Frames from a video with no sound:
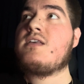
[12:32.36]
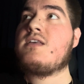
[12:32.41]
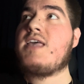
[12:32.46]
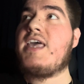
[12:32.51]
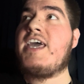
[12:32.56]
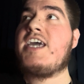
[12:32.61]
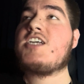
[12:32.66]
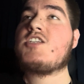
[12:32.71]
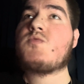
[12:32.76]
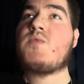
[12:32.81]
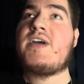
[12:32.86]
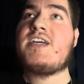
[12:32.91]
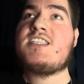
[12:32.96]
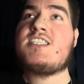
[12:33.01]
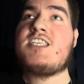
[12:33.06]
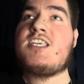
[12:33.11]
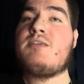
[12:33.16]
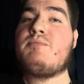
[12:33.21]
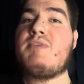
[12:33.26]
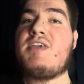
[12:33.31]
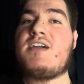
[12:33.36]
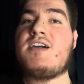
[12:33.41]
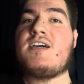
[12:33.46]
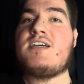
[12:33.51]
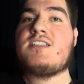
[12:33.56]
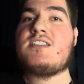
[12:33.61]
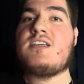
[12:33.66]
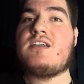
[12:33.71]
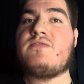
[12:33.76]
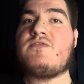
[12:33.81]
XYZ
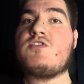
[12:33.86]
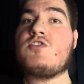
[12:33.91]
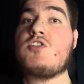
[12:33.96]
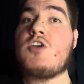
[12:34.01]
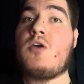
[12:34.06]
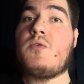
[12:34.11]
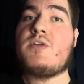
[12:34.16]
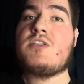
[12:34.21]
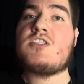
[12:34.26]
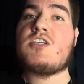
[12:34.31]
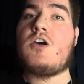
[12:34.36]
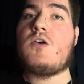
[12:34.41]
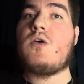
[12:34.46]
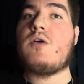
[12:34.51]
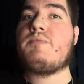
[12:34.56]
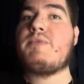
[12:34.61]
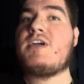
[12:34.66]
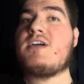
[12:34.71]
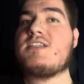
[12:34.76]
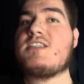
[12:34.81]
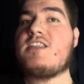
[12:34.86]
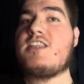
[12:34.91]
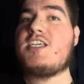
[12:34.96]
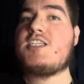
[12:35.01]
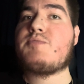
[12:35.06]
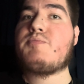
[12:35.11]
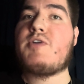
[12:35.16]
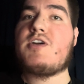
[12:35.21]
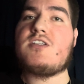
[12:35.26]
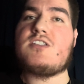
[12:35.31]
because of so-and-so, or because of
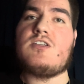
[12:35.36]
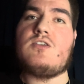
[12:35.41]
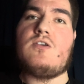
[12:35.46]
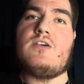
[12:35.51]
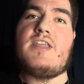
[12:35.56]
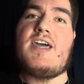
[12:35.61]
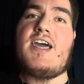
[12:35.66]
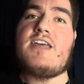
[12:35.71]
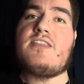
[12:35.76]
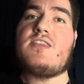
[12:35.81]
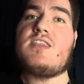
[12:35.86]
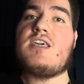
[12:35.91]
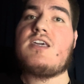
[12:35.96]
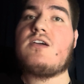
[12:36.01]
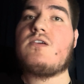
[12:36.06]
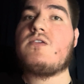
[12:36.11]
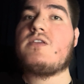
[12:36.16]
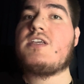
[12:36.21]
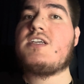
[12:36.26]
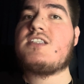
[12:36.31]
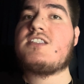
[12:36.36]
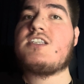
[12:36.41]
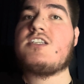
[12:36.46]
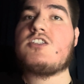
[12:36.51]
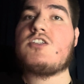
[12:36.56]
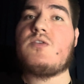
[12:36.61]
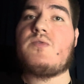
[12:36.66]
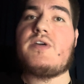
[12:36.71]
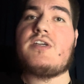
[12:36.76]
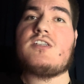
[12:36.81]
this person, or that thing, or this
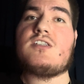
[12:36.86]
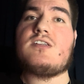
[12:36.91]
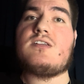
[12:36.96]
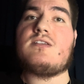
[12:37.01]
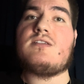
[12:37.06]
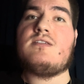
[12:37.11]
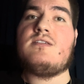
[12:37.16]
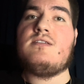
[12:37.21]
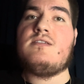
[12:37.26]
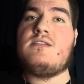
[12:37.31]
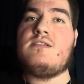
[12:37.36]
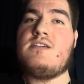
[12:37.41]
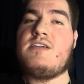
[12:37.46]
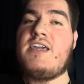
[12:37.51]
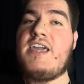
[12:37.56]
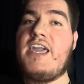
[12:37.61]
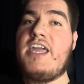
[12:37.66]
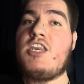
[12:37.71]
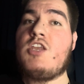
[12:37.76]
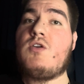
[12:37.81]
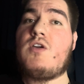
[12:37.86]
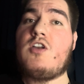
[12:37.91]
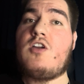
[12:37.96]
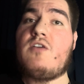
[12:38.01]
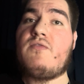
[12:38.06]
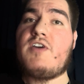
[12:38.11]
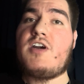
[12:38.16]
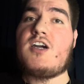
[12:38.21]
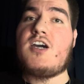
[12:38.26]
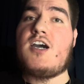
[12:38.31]
situation. And you can
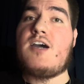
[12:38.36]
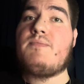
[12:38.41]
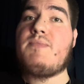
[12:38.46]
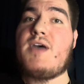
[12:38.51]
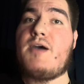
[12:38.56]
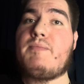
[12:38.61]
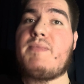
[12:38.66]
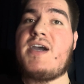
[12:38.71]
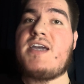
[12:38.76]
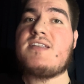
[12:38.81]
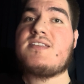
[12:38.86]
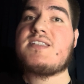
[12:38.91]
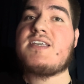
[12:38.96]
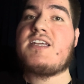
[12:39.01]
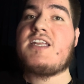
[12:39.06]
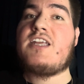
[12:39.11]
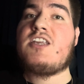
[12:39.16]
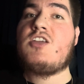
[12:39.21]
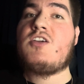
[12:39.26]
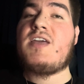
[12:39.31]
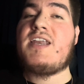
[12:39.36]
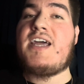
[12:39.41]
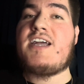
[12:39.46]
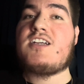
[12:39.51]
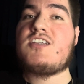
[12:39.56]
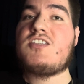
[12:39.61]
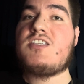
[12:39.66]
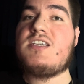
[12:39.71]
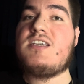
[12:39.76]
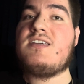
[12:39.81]
overcome that mindset, and you can
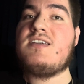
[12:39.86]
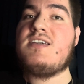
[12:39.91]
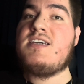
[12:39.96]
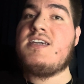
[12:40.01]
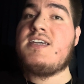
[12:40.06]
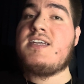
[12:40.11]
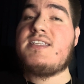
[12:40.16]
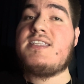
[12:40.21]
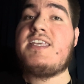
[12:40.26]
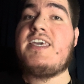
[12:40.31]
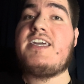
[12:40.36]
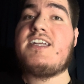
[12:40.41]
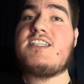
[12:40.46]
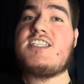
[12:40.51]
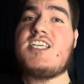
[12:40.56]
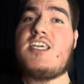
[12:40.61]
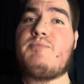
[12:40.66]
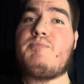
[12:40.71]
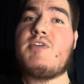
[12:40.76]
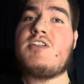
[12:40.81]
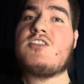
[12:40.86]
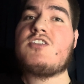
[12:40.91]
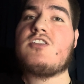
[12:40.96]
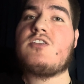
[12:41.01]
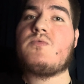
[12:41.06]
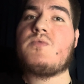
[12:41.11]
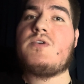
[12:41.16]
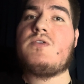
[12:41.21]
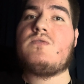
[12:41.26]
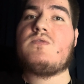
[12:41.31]
actually dig deep into the
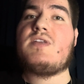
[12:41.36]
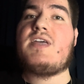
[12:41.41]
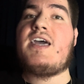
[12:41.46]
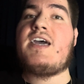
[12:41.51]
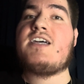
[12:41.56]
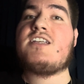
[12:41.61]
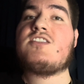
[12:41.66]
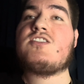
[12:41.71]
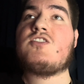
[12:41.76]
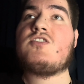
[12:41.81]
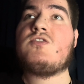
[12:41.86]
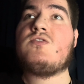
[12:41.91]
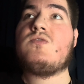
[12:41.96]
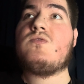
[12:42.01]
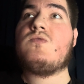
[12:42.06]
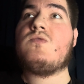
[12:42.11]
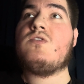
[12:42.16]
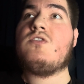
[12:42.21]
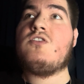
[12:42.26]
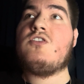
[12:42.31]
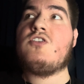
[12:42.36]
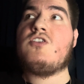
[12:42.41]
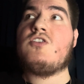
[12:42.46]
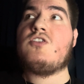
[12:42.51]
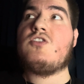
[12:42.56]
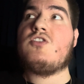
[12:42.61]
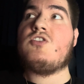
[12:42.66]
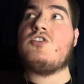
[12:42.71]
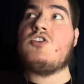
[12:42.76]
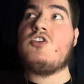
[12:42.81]
root as to
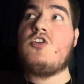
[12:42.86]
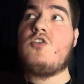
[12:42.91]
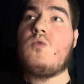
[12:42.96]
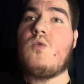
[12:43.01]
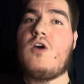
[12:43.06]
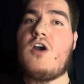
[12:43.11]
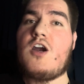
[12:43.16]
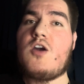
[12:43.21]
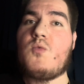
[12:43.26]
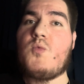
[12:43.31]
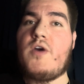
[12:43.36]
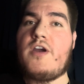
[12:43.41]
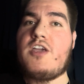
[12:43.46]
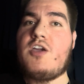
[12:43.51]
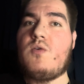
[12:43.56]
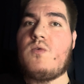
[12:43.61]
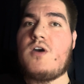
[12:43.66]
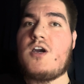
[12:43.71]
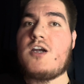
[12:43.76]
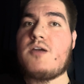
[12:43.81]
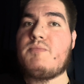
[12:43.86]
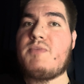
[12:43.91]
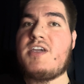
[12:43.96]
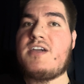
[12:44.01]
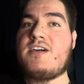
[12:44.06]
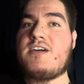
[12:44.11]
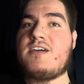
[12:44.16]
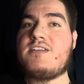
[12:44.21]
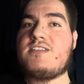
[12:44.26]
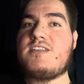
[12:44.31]
you are where you are
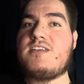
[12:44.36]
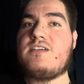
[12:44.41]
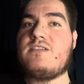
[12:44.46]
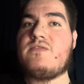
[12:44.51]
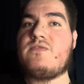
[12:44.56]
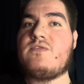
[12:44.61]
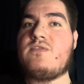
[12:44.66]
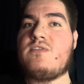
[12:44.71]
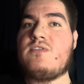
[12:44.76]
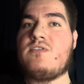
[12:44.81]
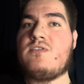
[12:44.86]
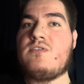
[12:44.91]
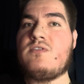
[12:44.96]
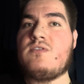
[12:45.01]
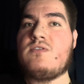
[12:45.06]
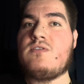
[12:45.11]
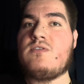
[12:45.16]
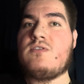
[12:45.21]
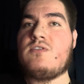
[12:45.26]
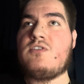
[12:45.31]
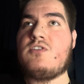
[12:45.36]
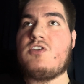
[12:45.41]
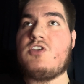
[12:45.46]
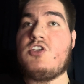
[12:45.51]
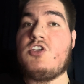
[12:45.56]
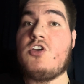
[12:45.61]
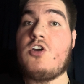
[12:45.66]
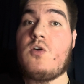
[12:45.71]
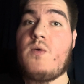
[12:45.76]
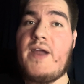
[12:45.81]
because of
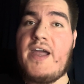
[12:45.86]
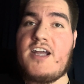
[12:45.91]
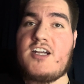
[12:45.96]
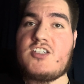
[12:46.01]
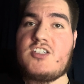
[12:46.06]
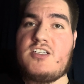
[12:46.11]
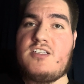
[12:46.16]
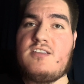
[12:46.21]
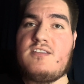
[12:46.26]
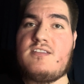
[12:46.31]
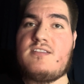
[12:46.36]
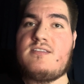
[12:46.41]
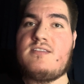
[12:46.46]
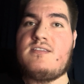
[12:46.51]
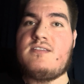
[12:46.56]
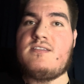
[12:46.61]
your actions.